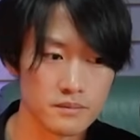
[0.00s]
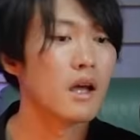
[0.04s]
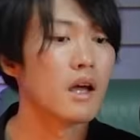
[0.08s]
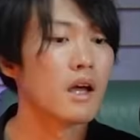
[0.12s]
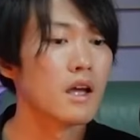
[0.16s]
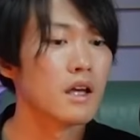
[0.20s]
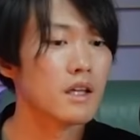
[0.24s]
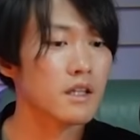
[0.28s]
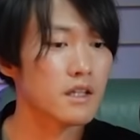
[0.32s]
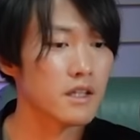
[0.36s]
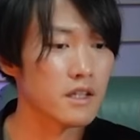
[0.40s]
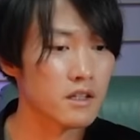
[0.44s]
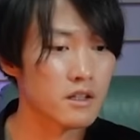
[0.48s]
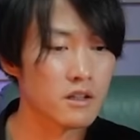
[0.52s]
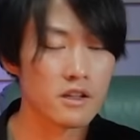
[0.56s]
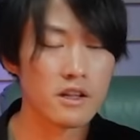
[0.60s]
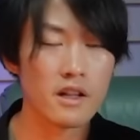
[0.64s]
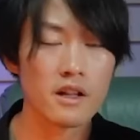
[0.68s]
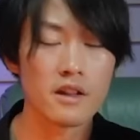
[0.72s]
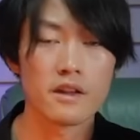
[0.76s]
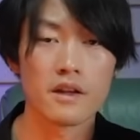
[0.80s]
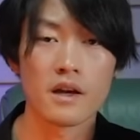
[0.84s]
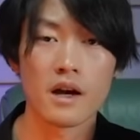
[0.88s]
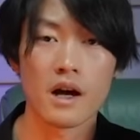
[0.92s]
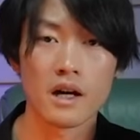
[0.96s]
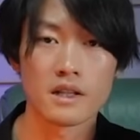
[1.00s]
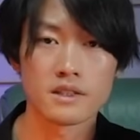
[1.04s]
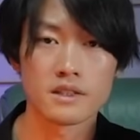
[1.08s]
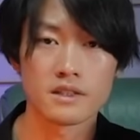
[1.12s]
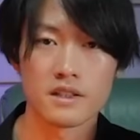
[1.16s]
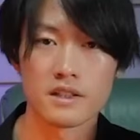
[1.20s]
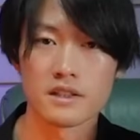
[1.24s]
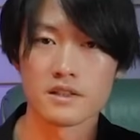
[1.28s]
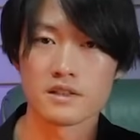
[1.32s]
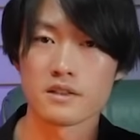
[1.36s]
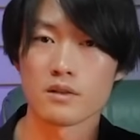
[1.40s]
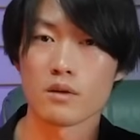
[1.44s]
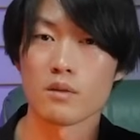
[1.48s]
He clearly has
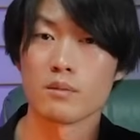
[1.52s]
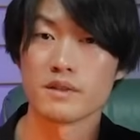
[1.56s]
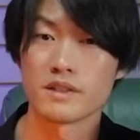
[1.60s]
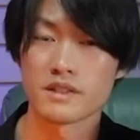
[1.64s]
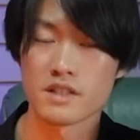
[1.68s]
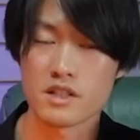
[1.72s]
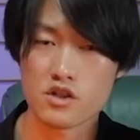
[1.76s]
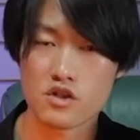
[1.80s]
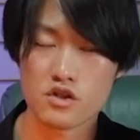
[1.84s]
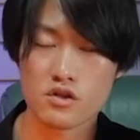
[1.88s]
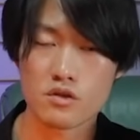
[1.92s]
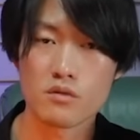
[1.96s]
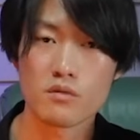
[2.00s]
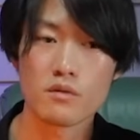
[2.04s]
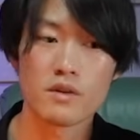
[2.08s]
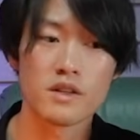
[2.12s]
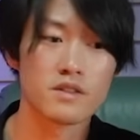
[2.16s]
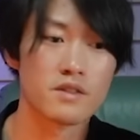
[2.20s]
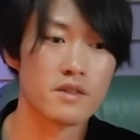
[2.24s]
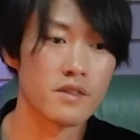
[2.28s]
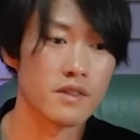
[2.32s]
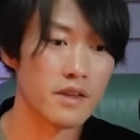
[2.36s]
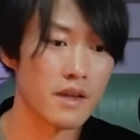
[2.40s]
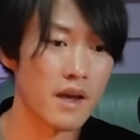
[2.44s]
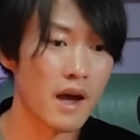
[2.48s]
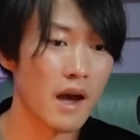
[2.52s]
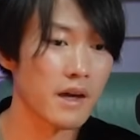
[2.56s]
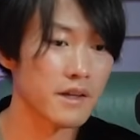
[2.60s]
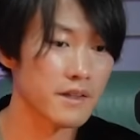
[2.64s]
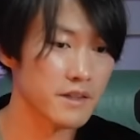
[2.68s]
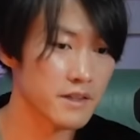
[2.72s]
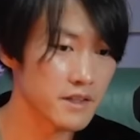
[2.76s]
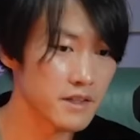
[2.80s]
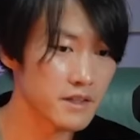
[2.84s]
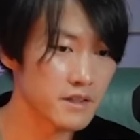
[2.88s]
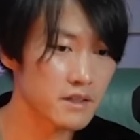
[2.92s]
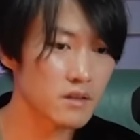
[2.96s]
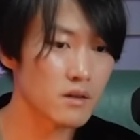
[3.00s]
this obsession with the
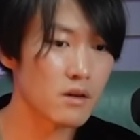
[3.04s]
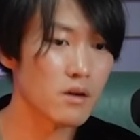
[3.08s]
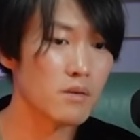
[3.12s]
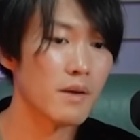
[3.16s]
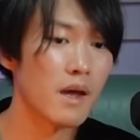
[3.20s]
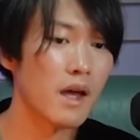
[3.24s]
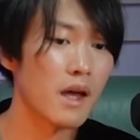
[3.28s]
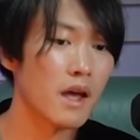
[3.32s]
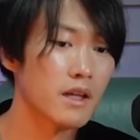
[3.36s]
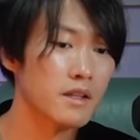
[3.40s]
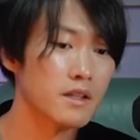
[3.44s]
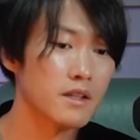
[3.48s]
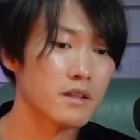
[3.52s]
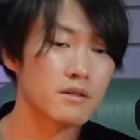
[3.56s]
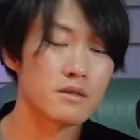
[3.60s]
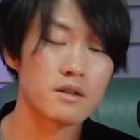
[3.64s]
idea of ending the